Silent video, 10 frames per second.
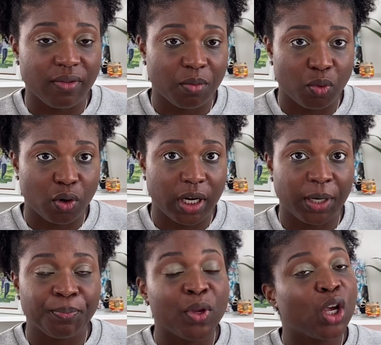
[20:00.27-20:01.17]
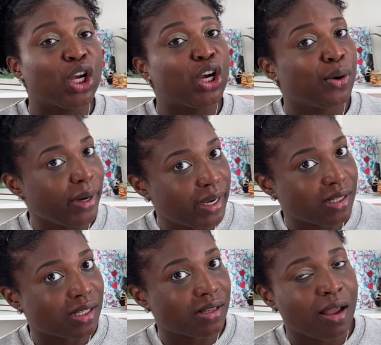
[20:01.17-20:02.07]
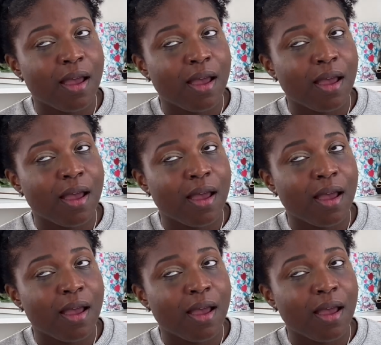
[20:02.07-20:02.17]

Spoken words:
of the morning, Chris